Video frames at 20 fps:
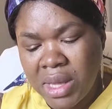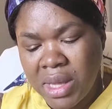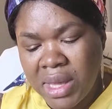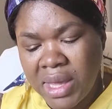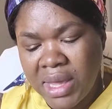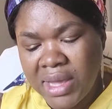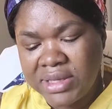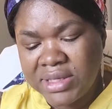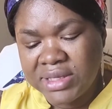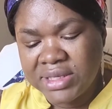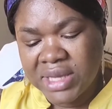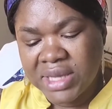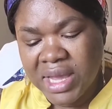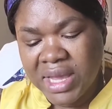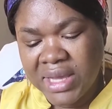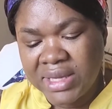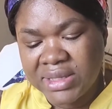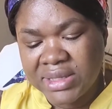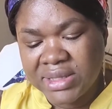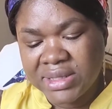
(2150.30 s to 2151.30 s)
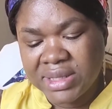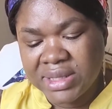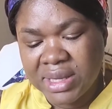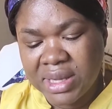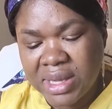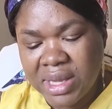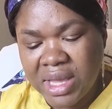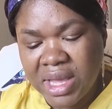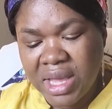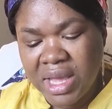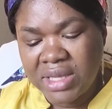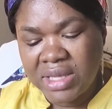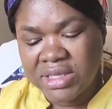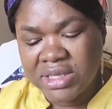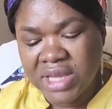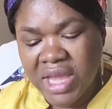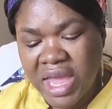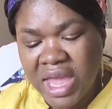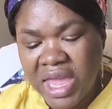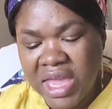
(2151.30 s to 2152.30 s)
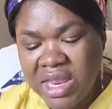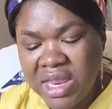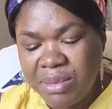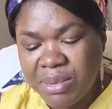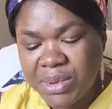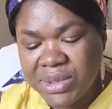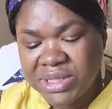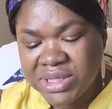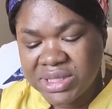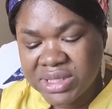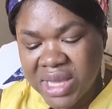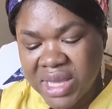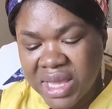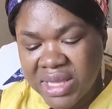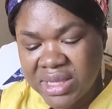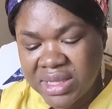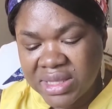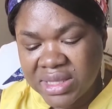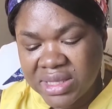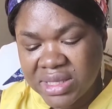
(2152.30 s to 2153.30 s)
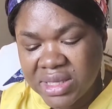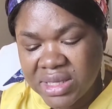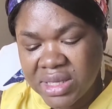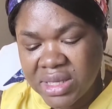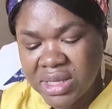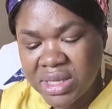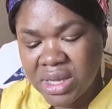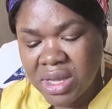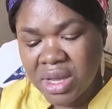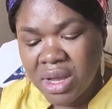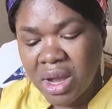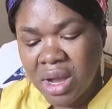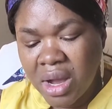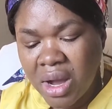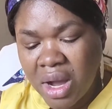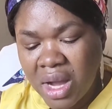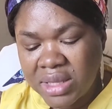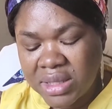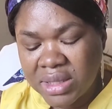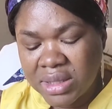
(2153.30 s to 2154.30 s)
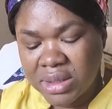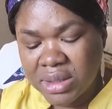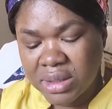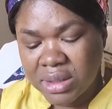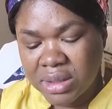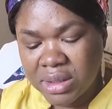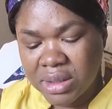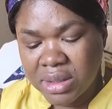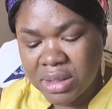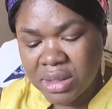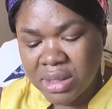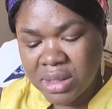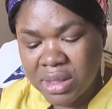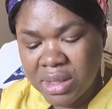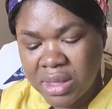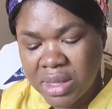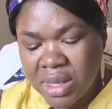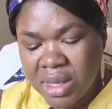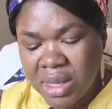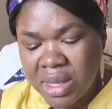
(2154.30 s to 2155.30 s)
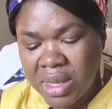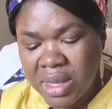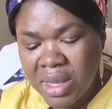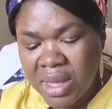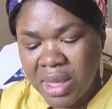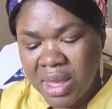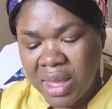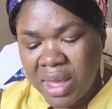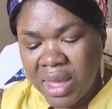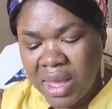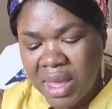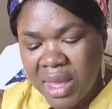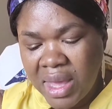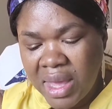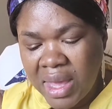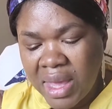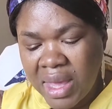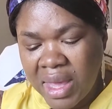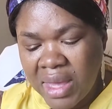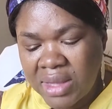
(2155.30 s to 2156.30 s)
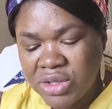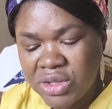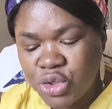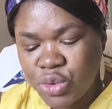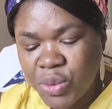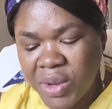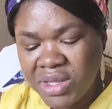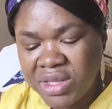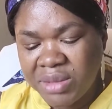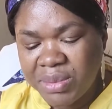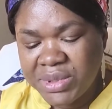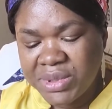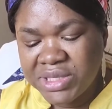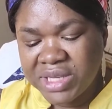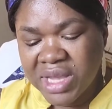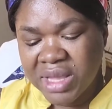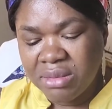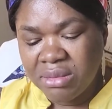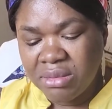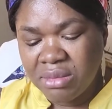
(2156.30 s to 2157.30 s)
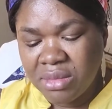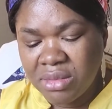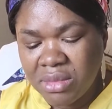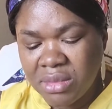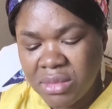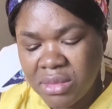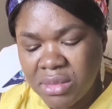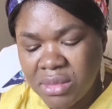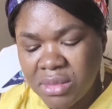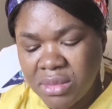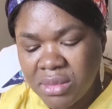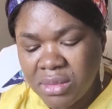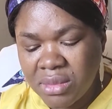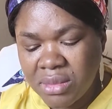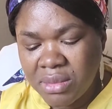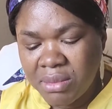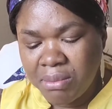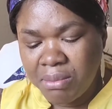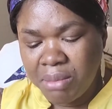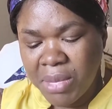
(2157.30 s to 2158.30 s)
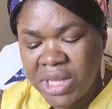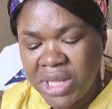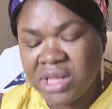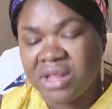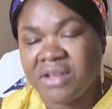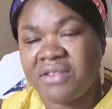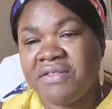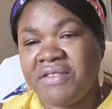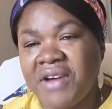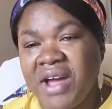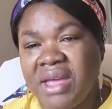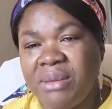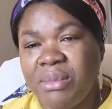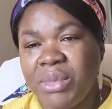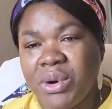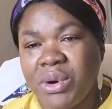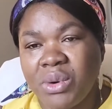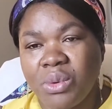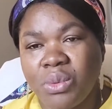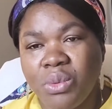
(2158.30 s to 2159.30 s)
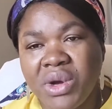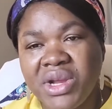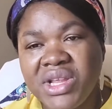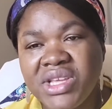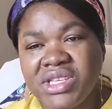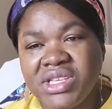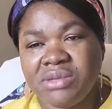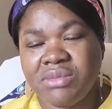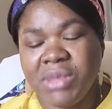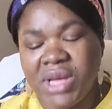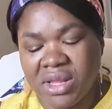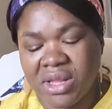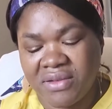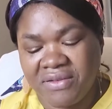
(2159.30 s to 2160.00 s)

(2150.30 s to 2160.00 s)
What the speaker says: it says it's 80% cotton and 20% milk fiber. What is milk